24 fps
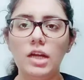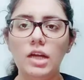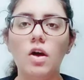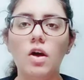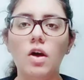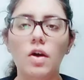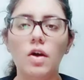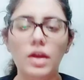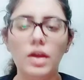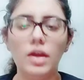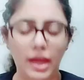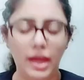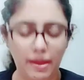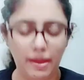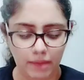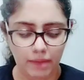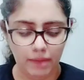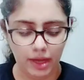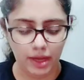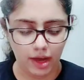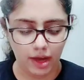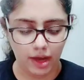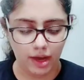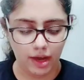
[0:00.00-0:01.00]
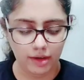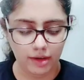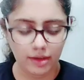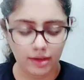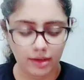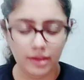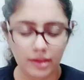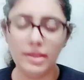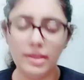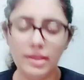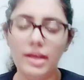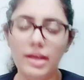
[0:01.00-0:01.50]
or MAR,
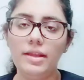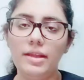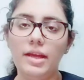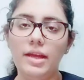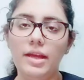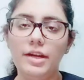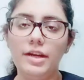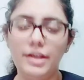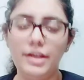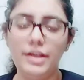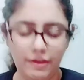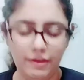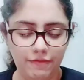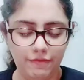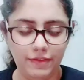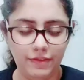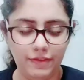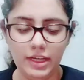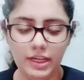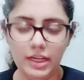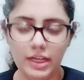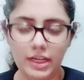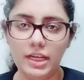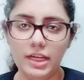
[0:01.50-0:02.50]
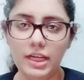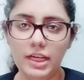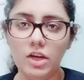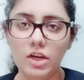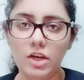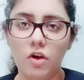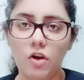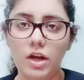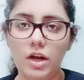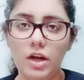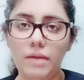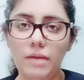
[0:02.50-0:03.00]
then they are definitely
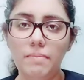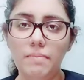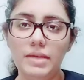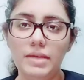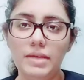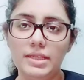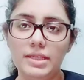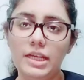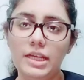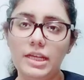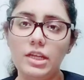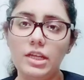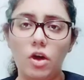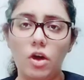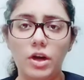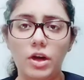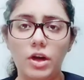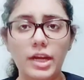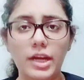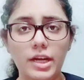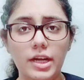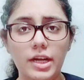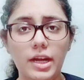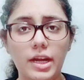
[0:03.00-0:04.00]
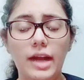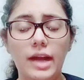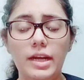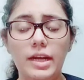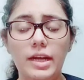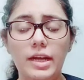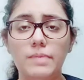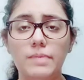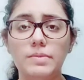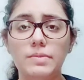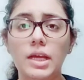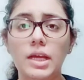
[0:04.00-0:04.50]
called missing not at
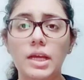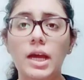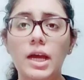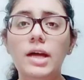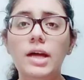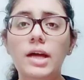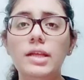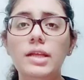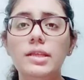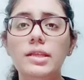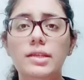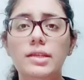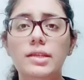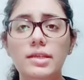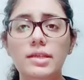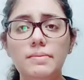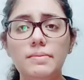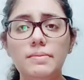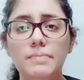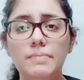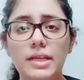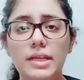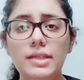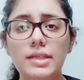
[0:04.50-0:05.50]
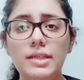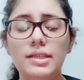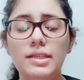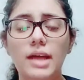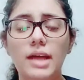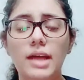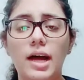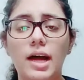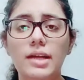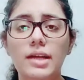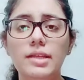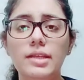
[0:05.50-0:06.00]
randoms. This means
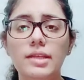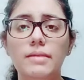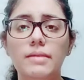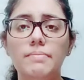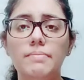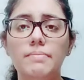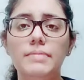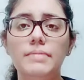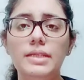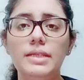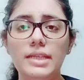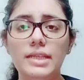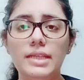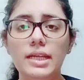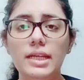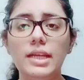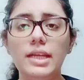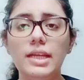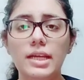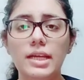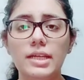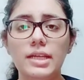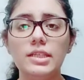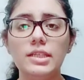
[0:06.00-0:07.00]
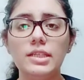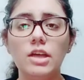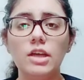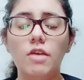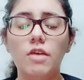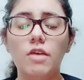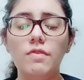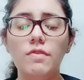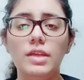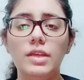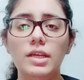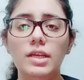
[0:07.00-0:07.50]
that the missingness
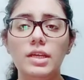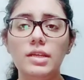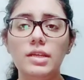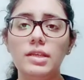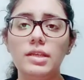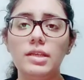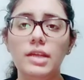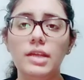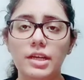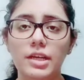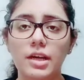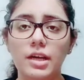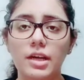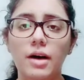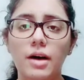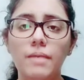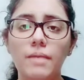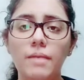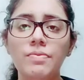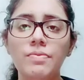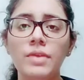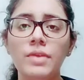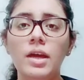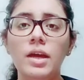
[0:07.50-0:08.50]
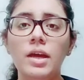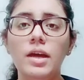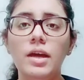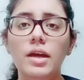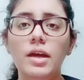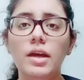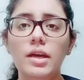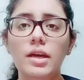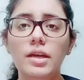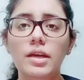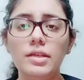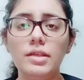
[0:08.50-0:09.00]
of this data
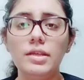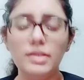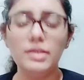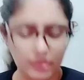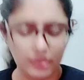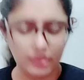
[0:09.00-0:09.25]
is